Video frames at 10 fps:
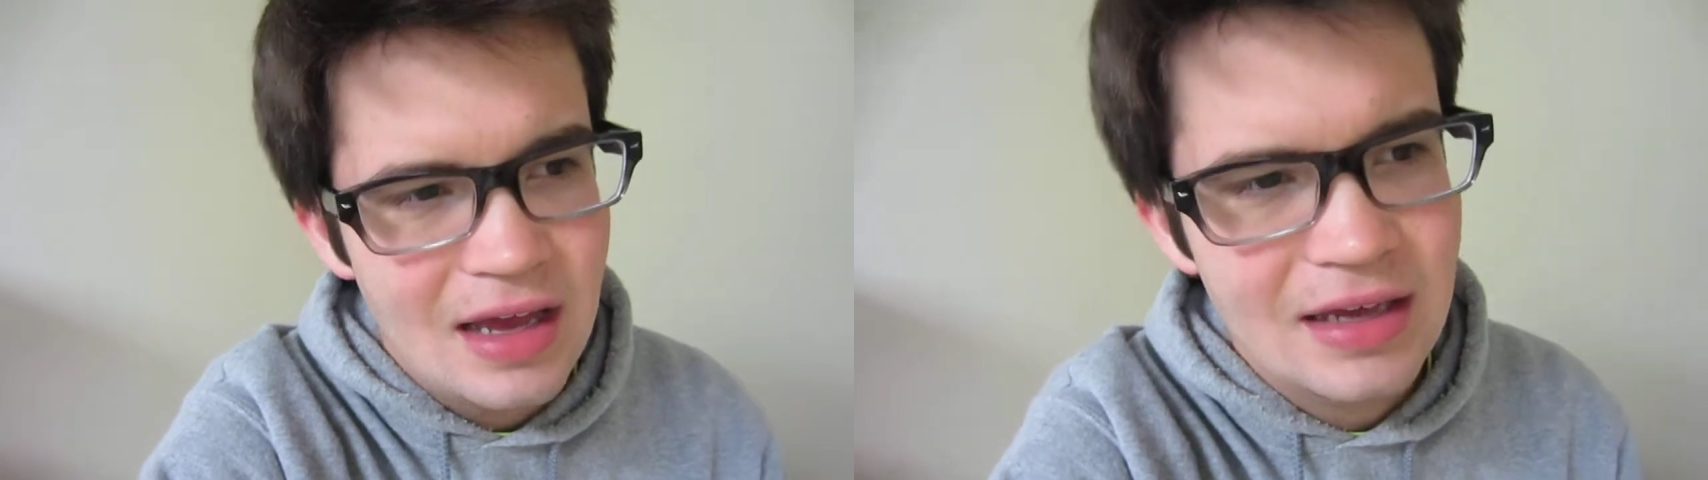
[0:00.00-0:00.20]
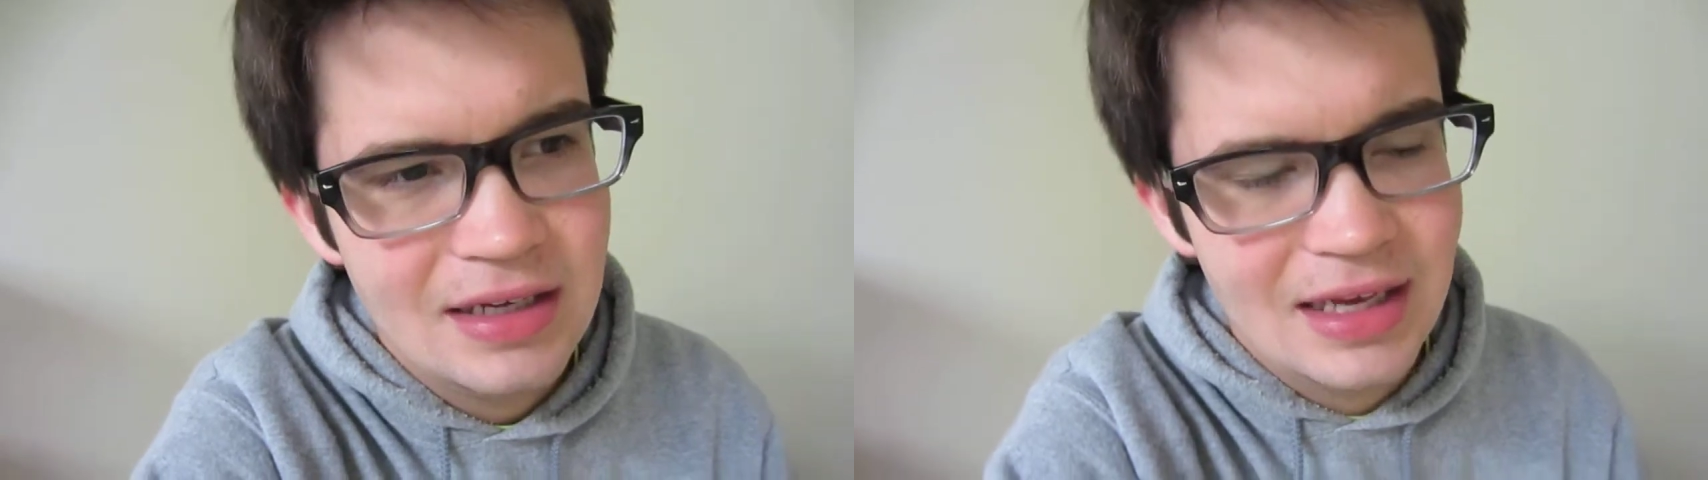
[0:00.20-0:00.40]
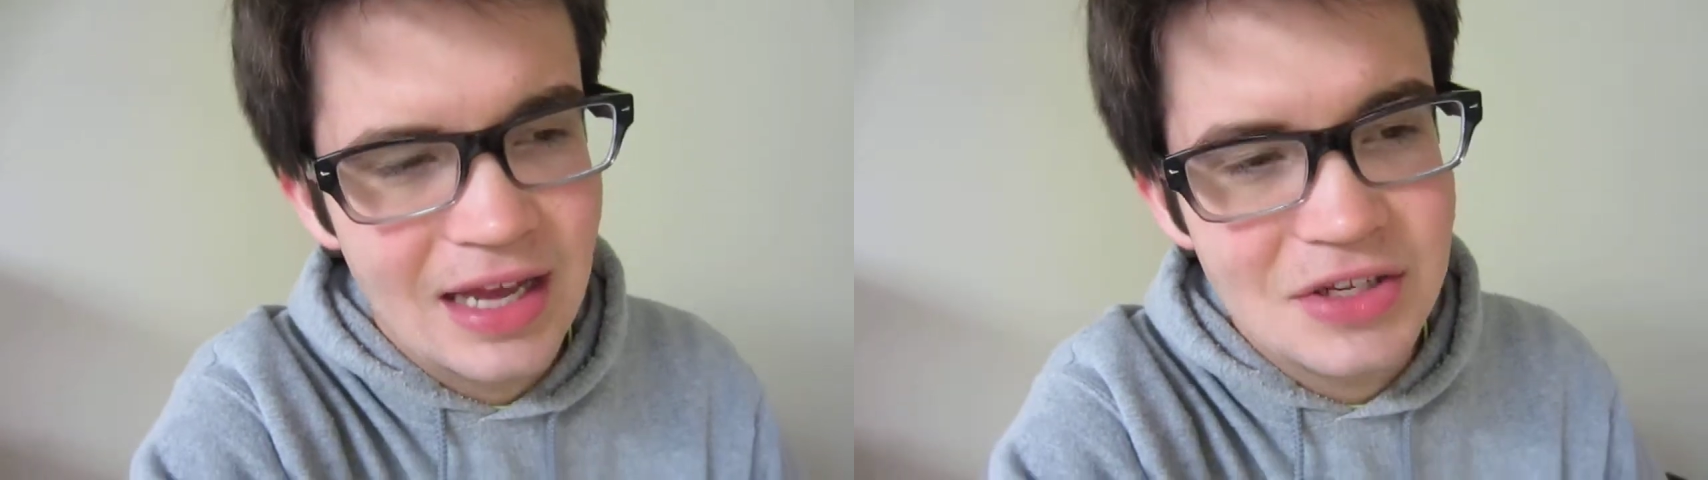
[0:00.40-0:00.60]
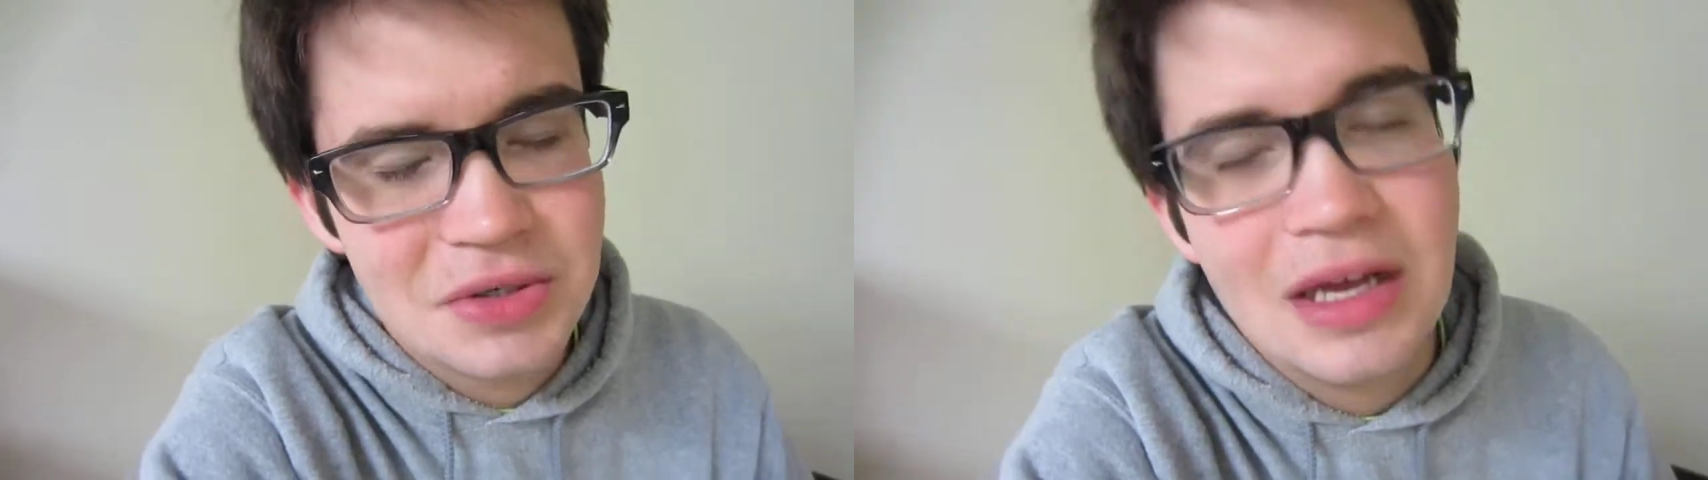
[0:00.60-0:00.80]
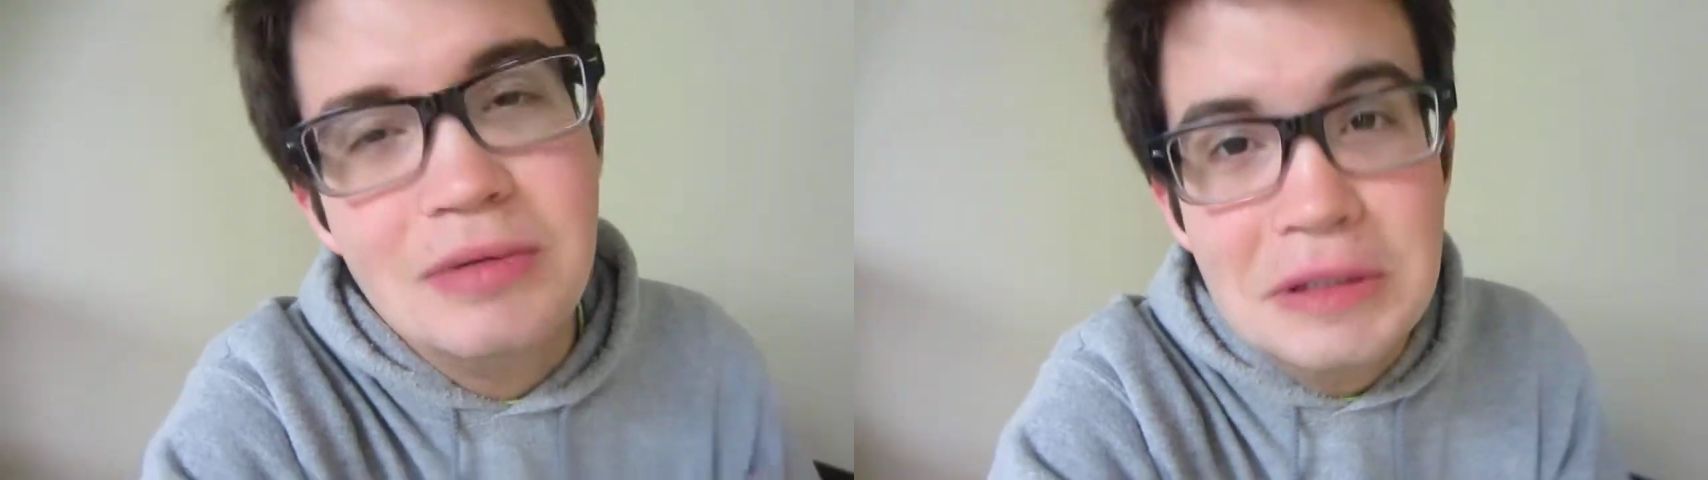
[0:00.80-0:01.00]
I
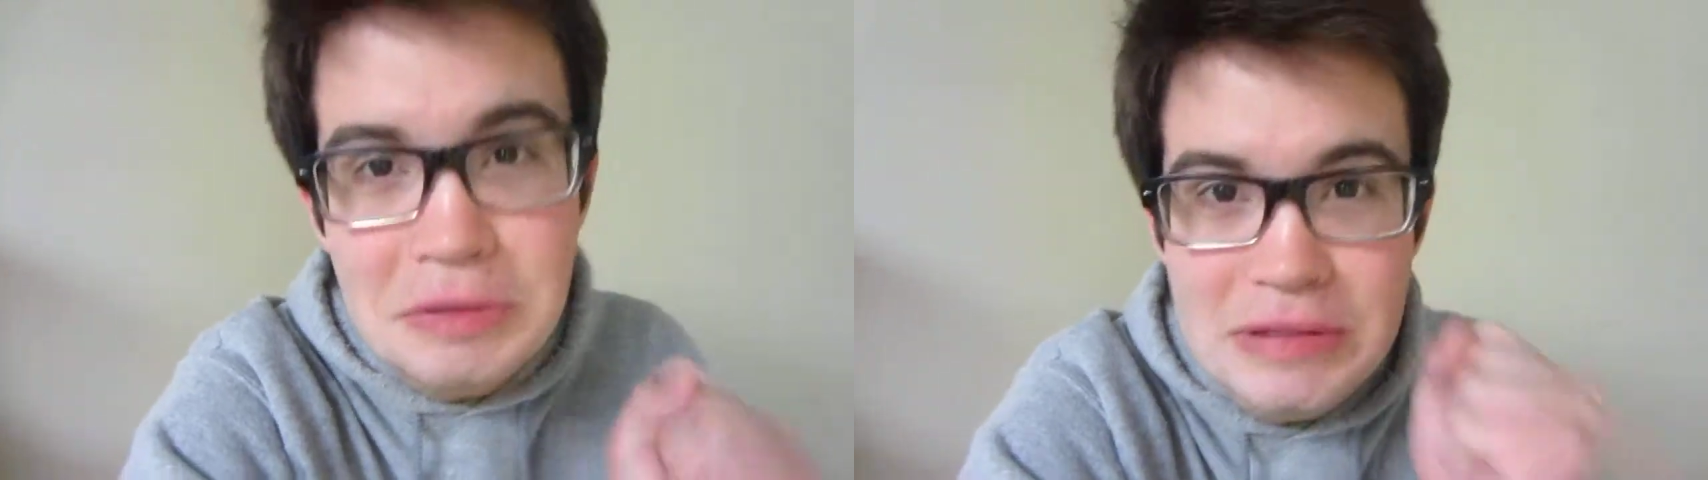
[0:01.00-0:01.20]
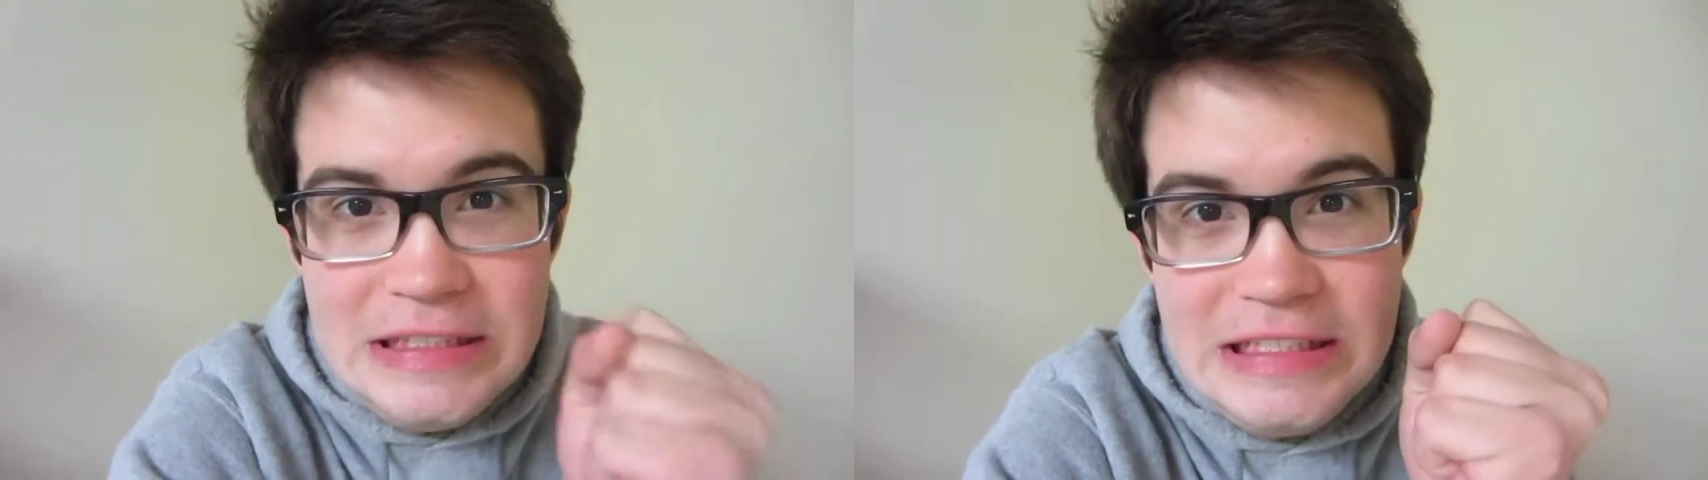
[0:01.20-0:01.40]
just, I want to win